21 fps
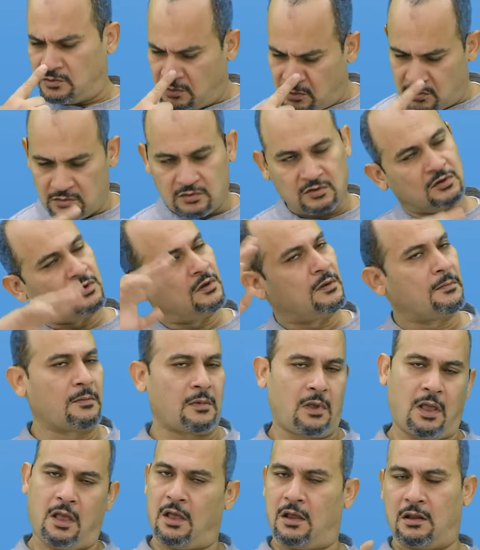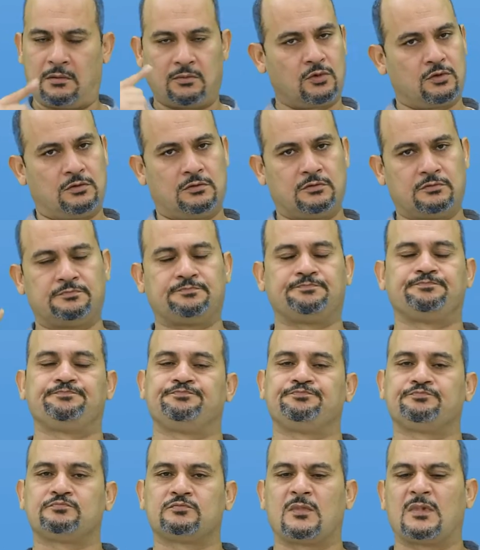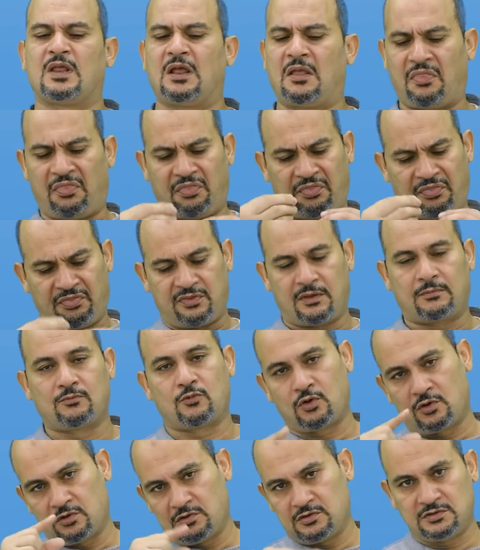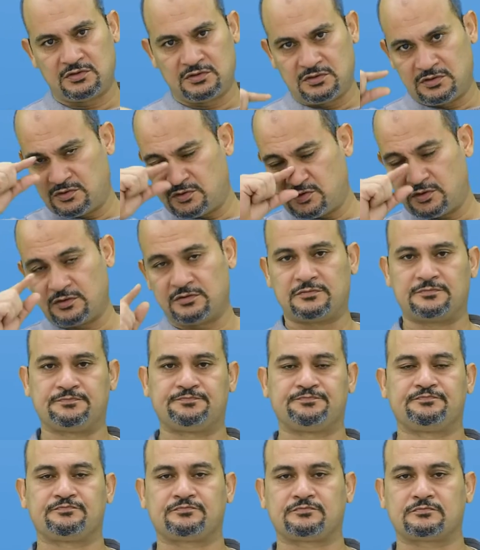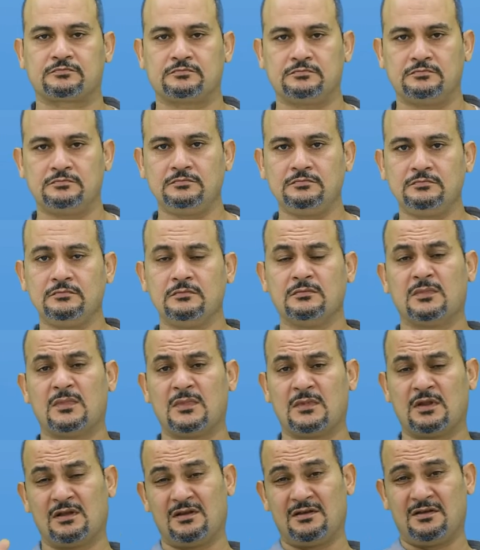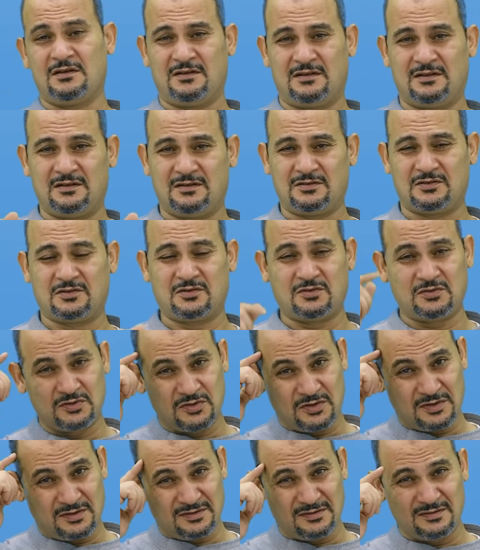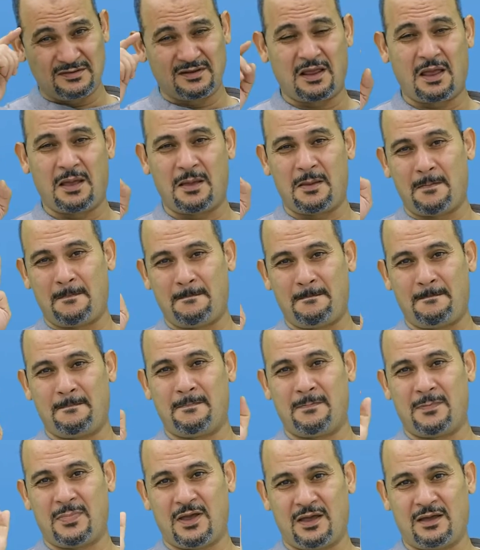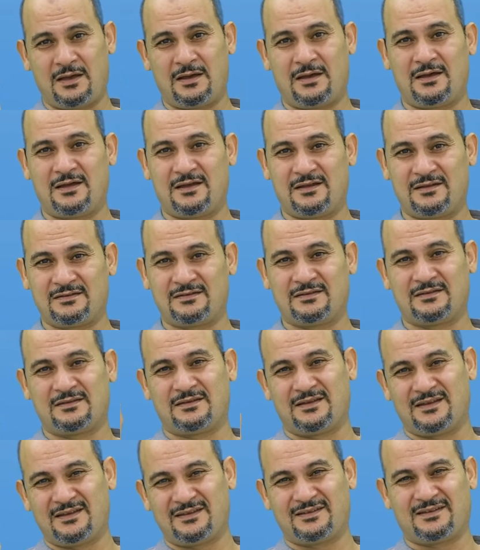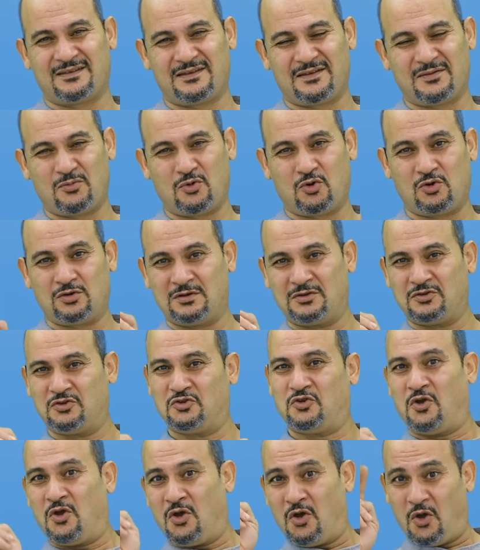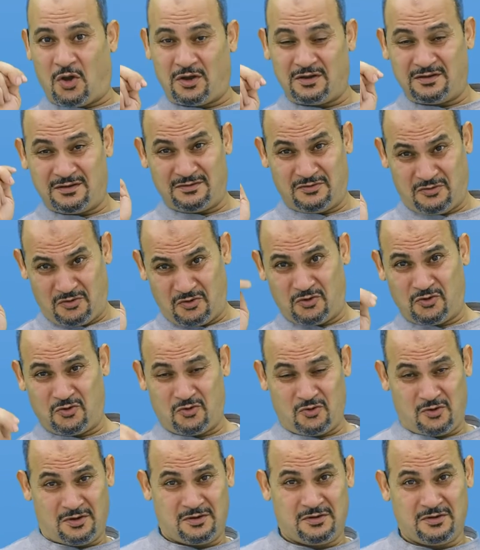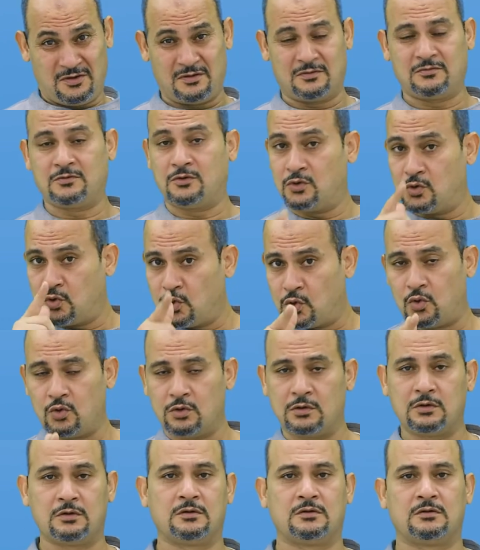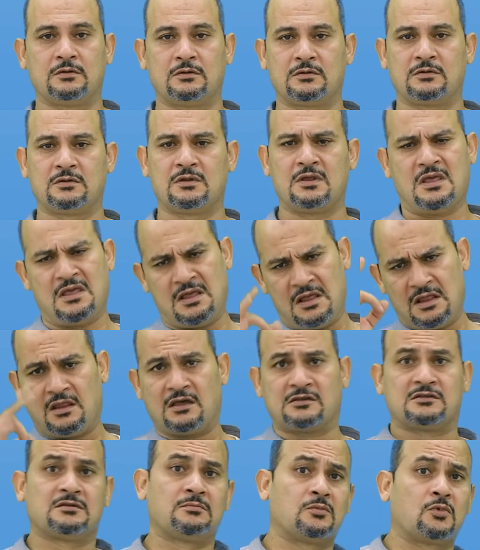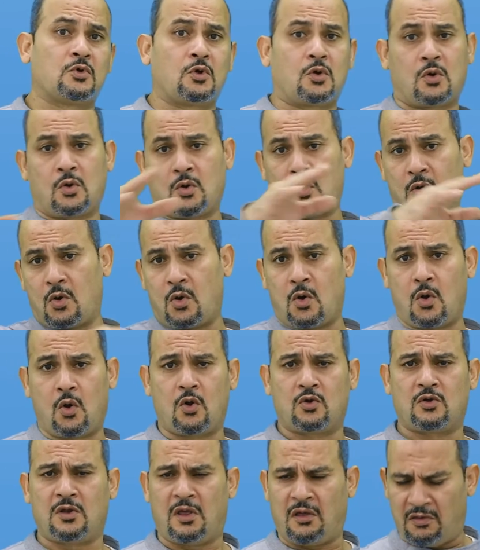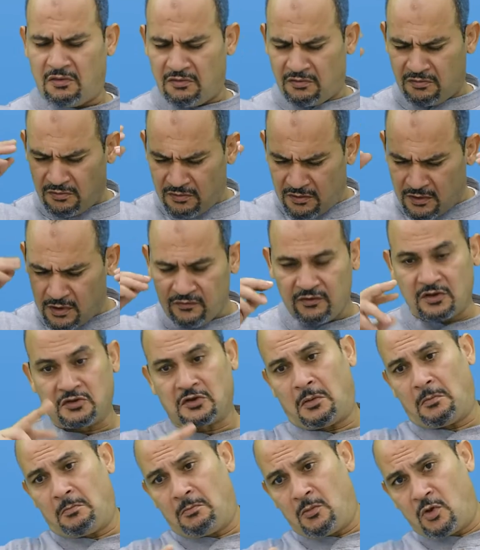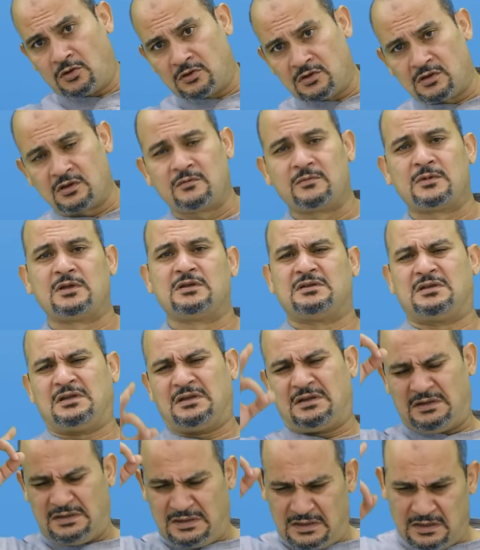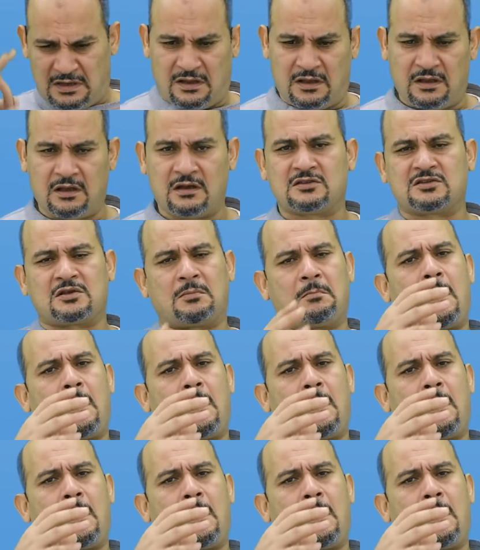people leave their homeland for a better life. So what do? They desert their homeland for a better life. Now, let's move along with the family celebrations. We have